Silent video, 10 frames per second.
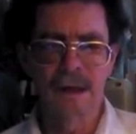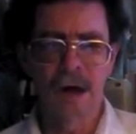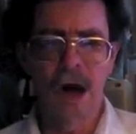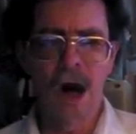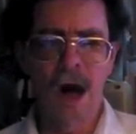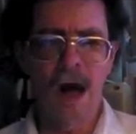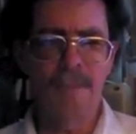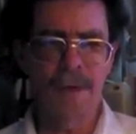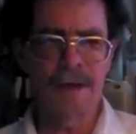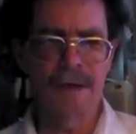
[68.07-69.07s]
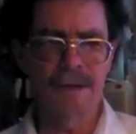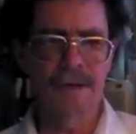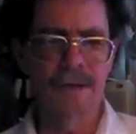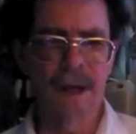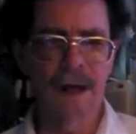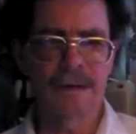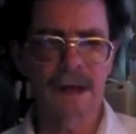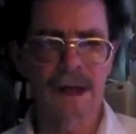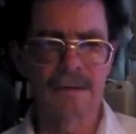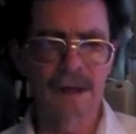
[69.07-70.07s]
Oh, if I do too much,
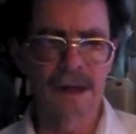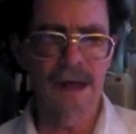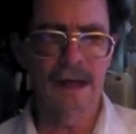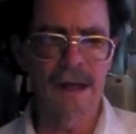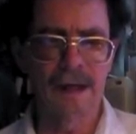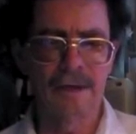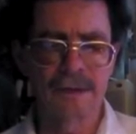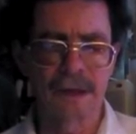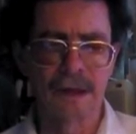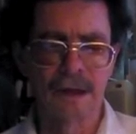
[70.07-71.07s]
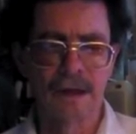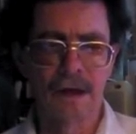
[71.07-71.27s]
I'll run out of energy.